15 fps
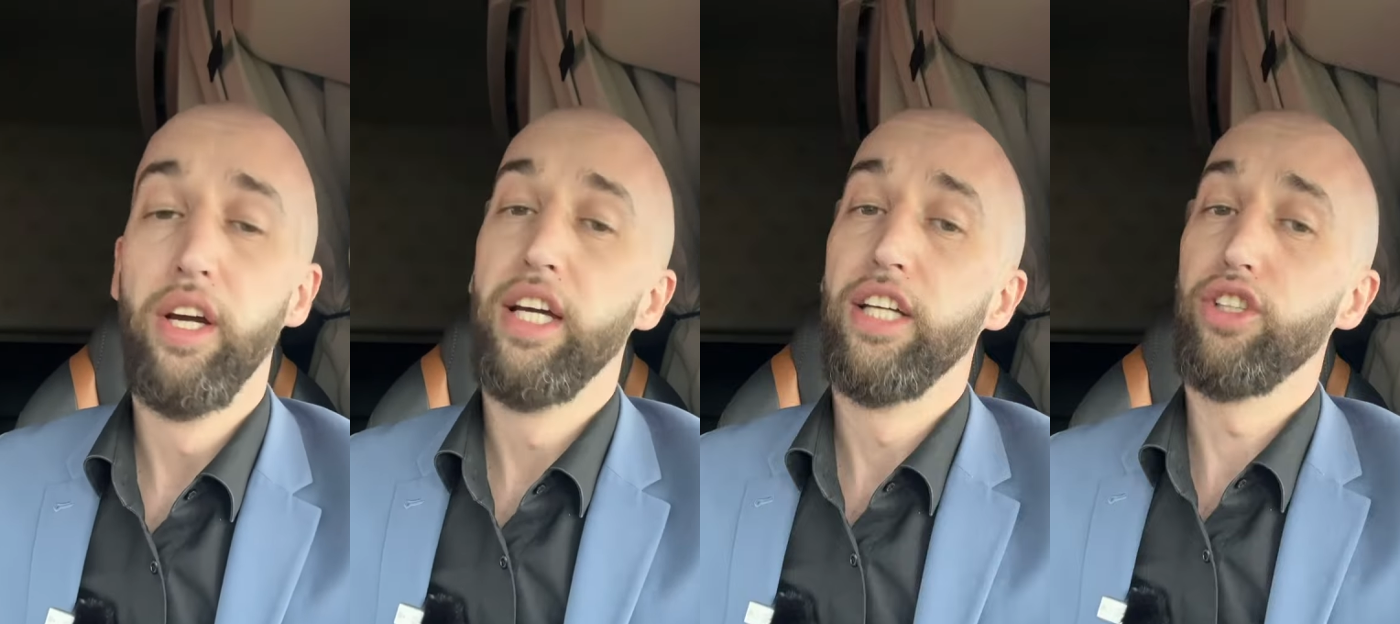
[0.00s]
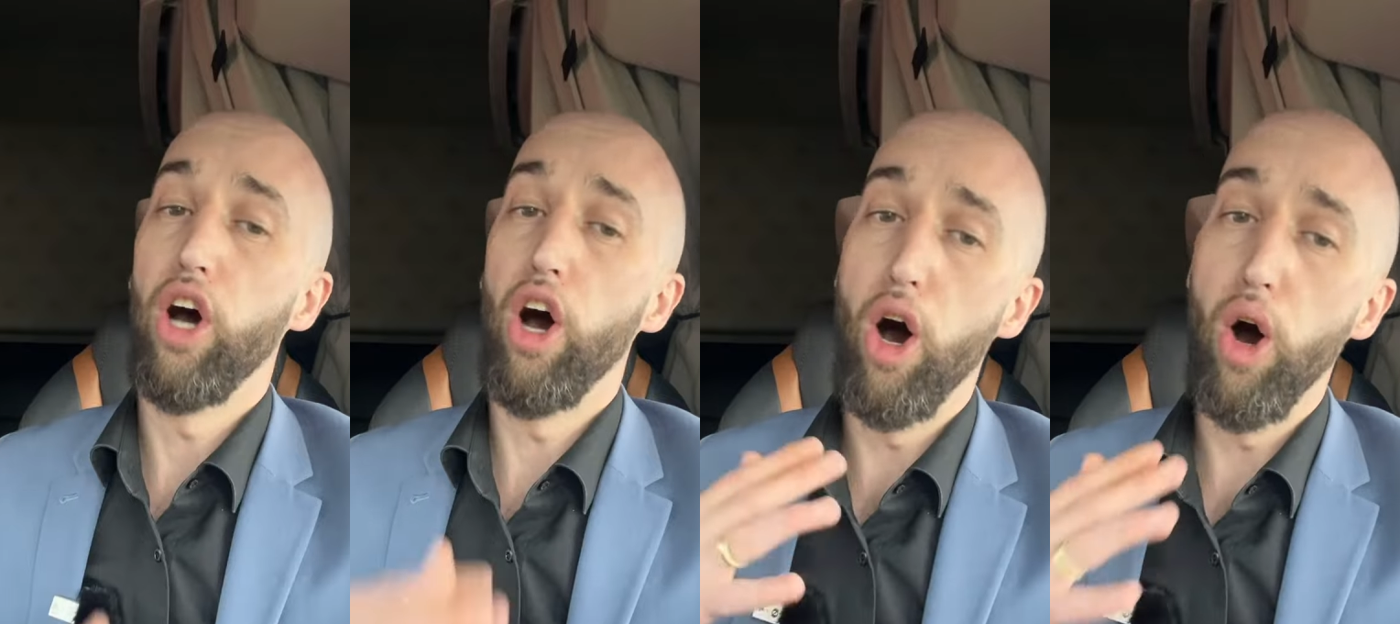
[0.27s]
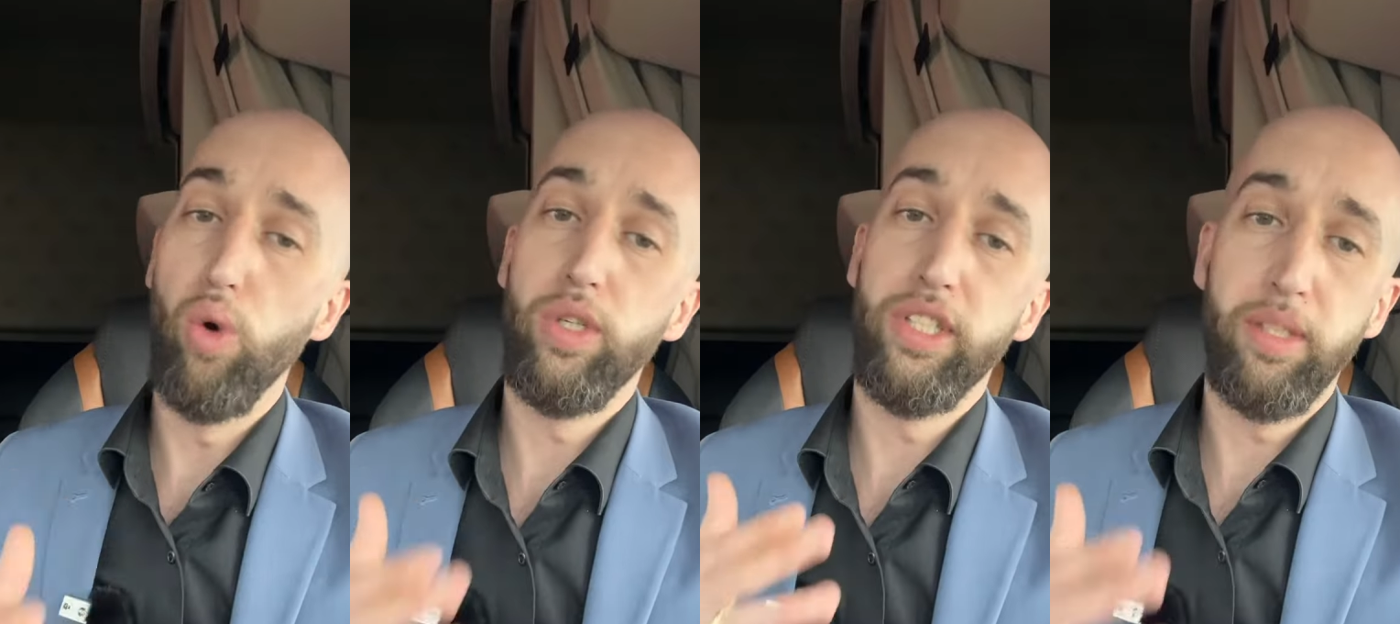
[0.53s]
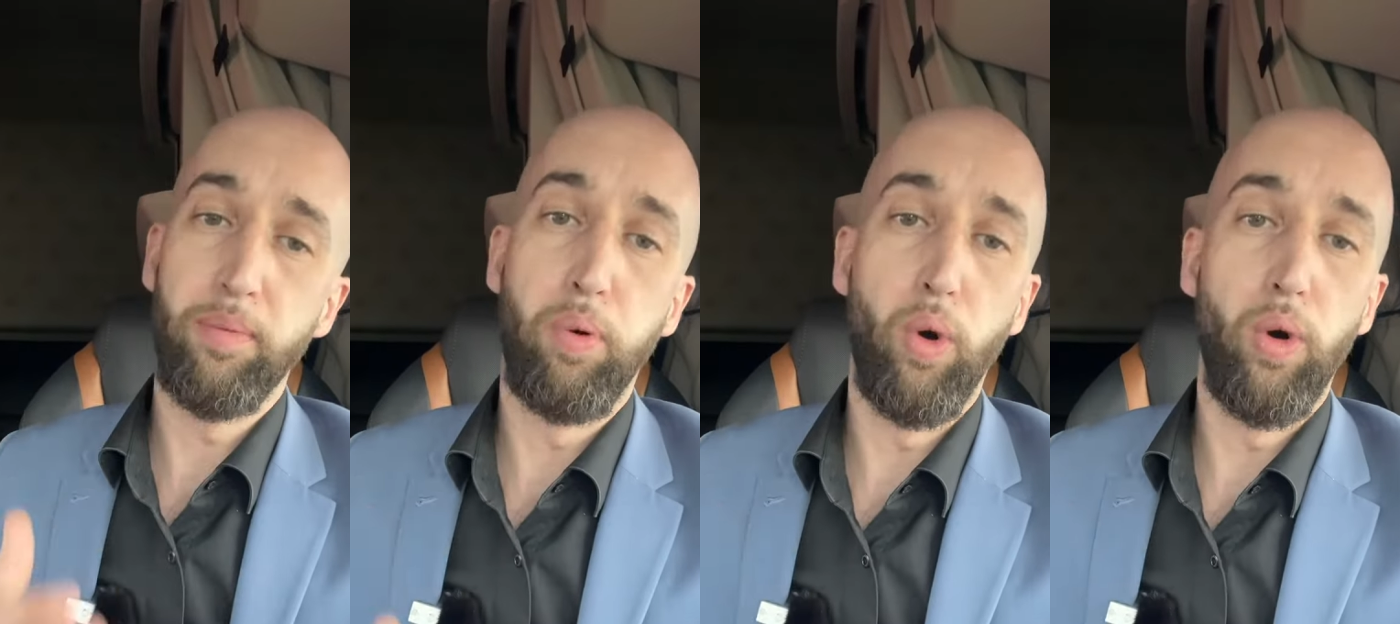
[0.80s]
It's always
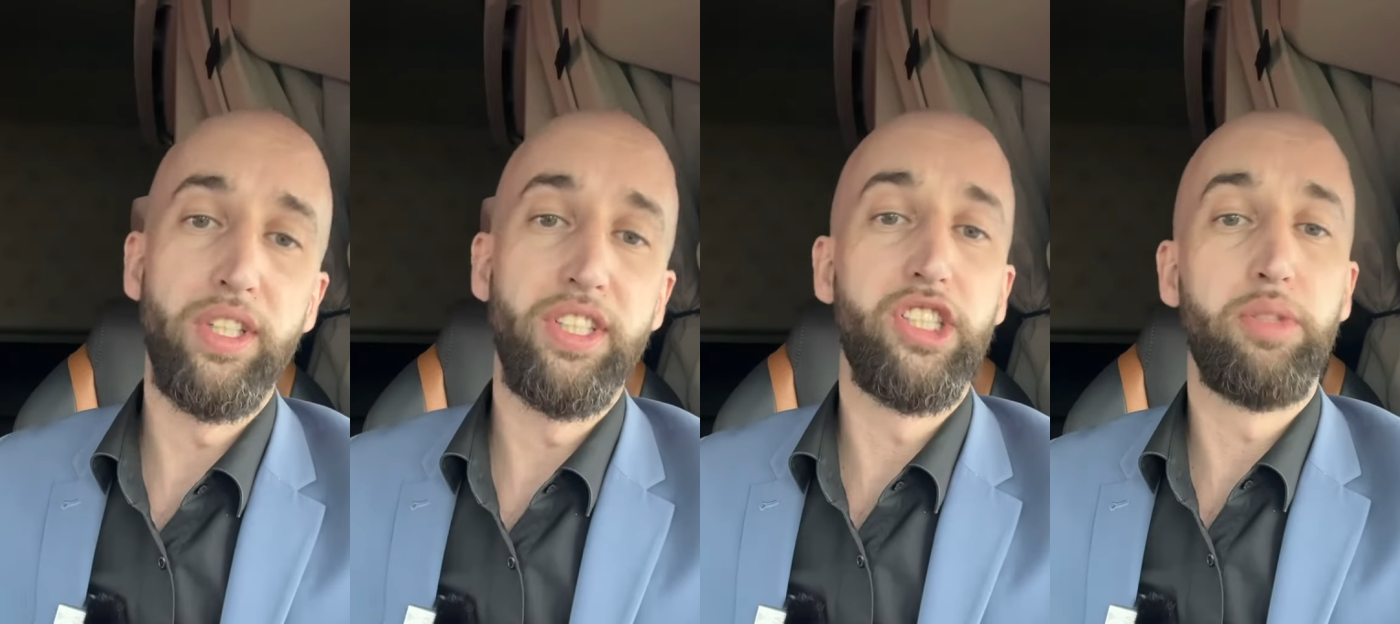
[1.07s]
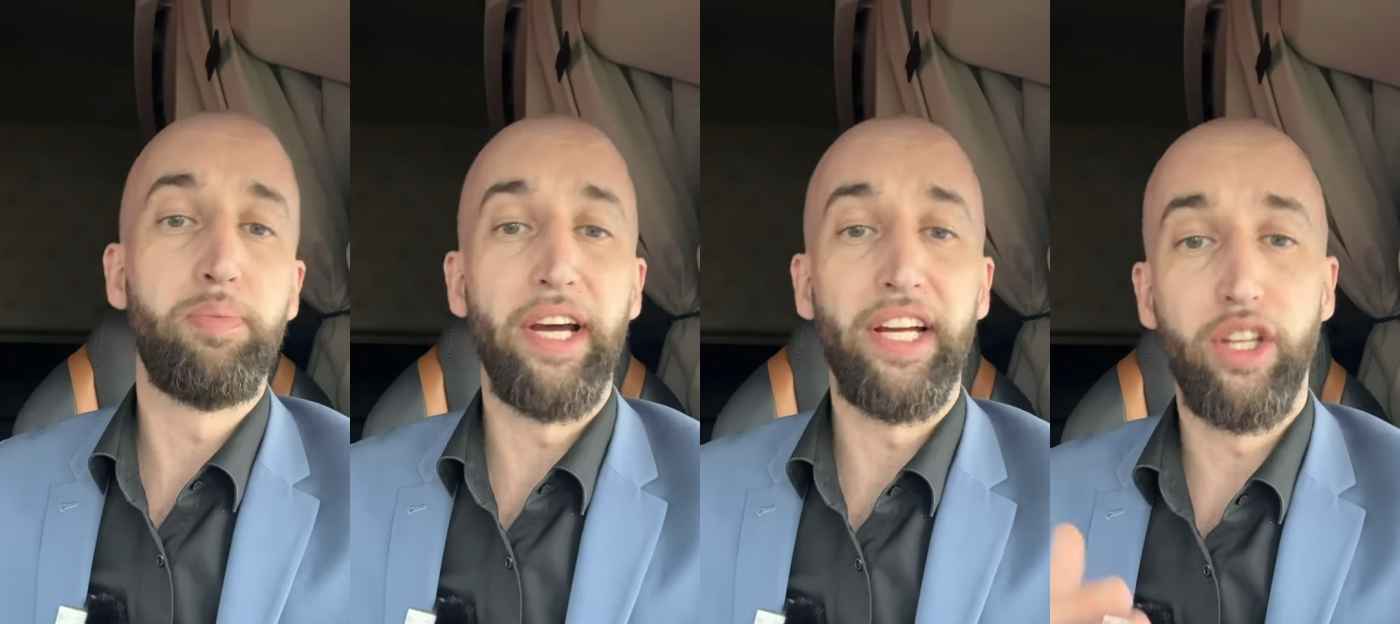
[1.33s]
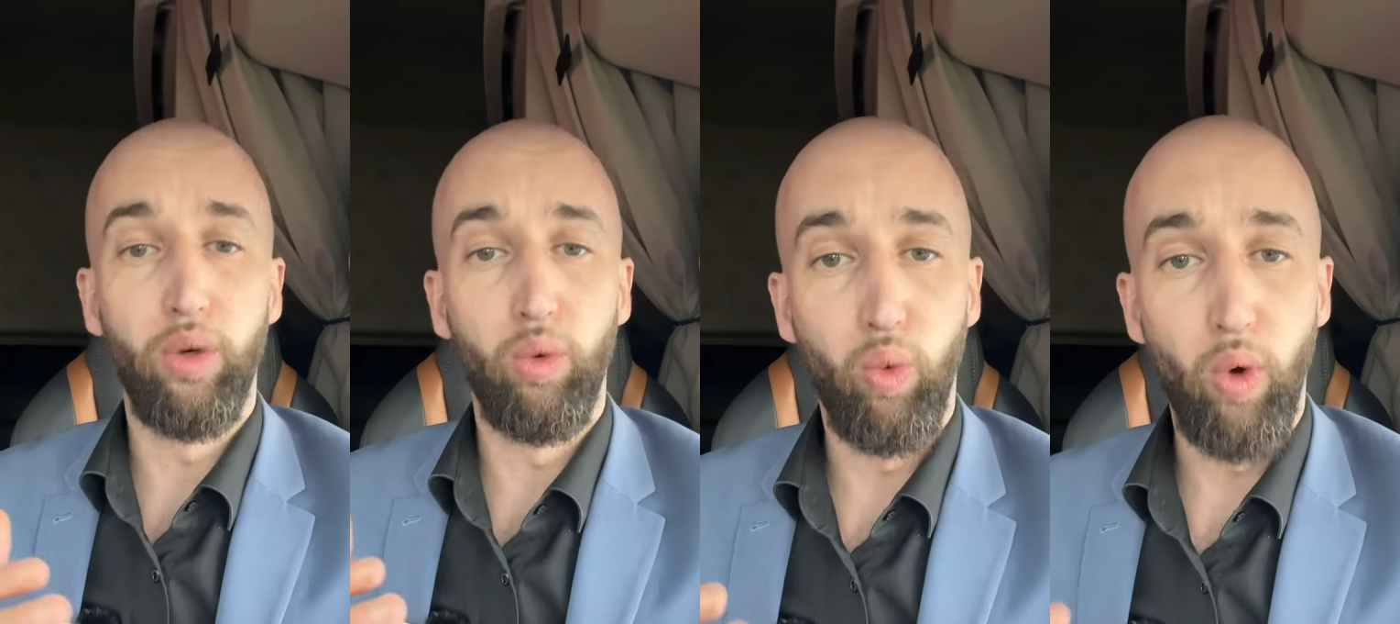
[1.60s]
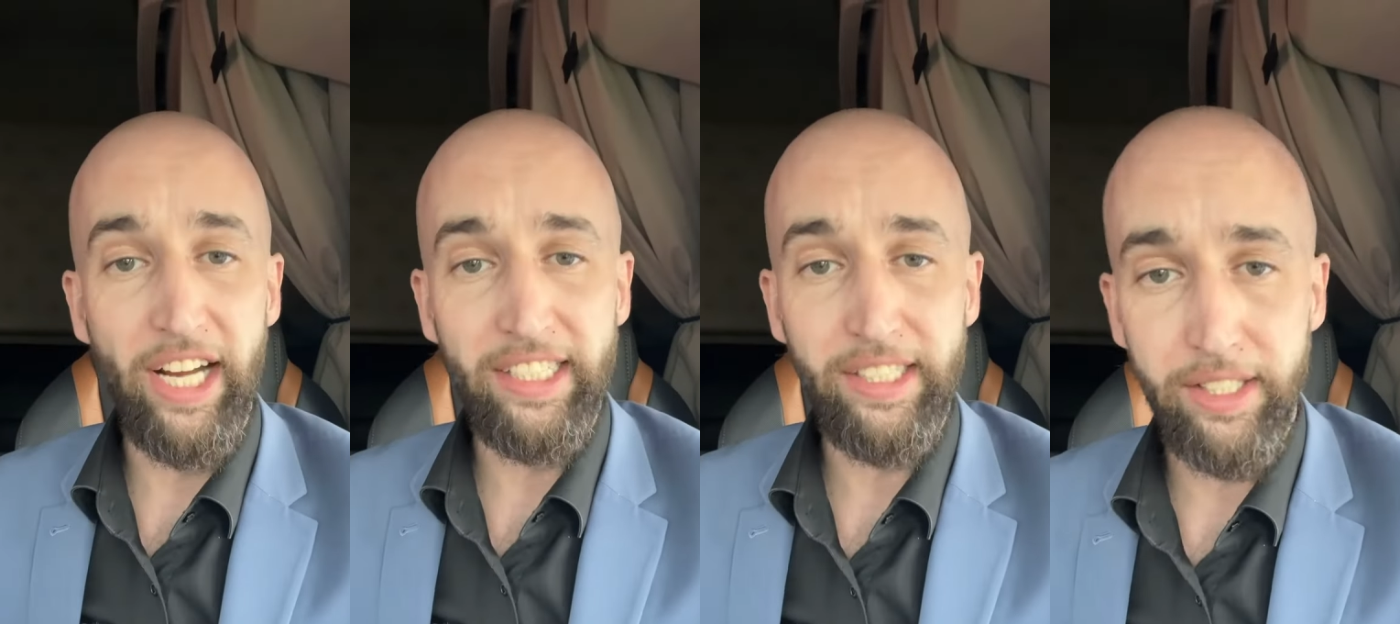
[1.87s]
important to spec the
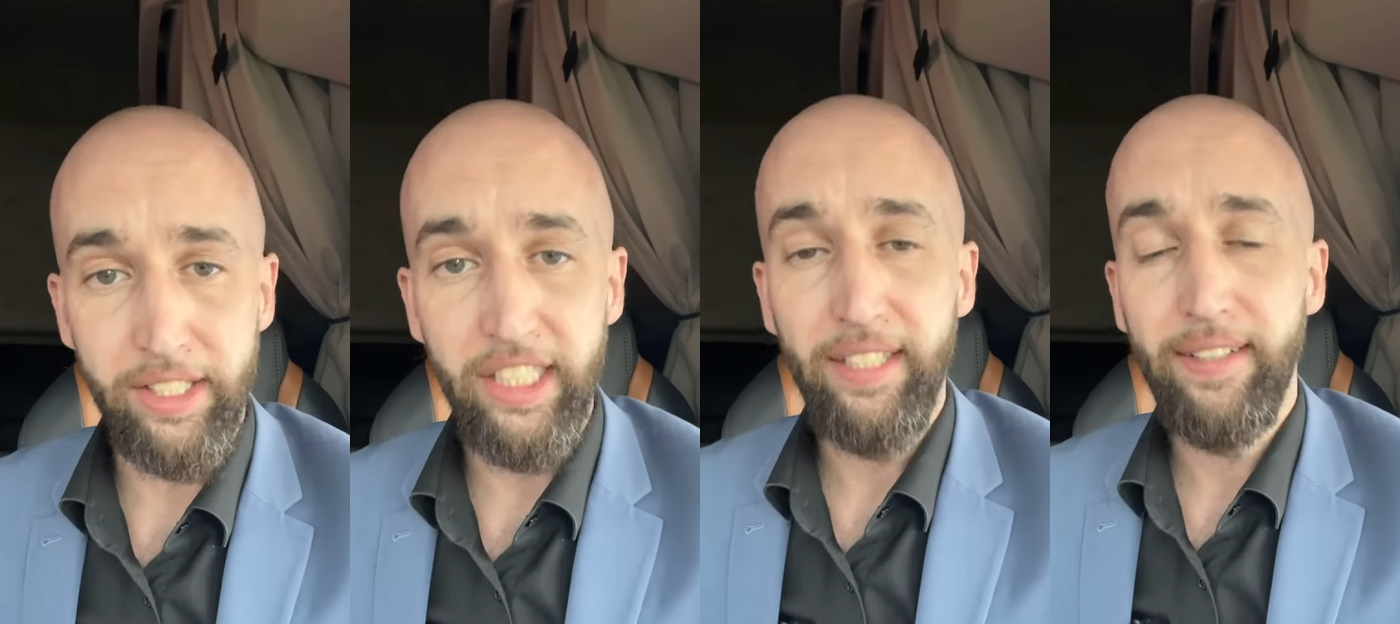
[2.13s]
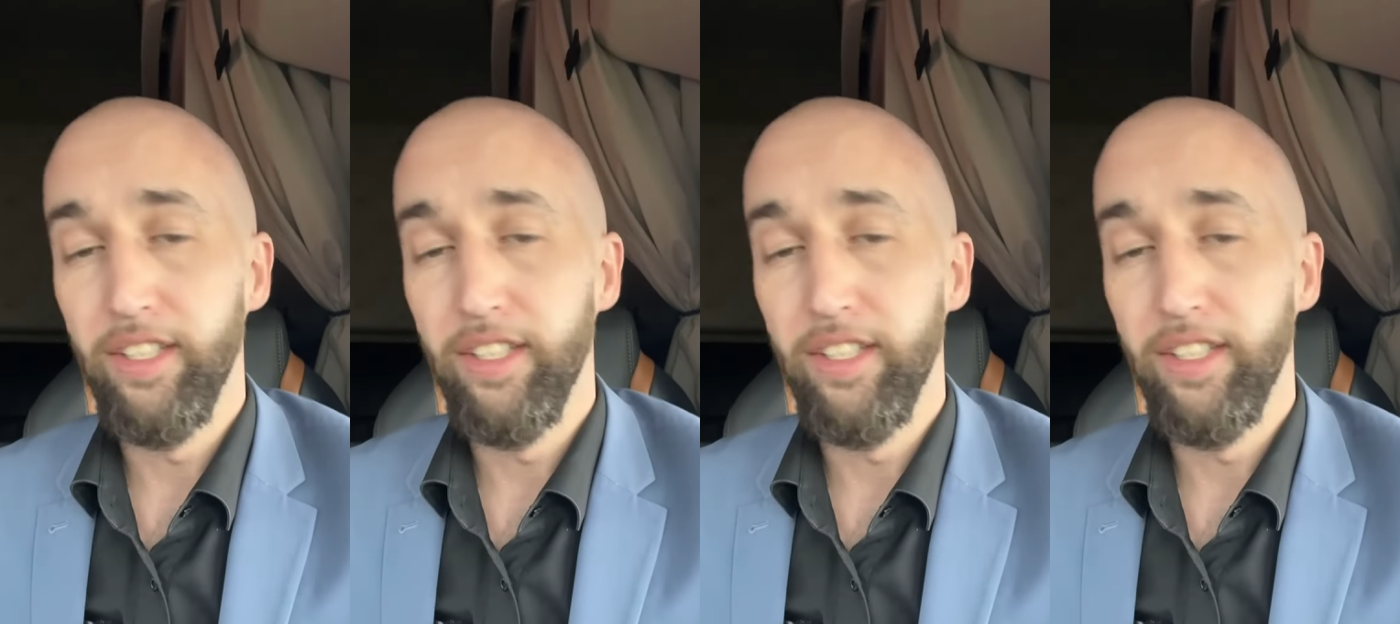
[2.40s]
right seat.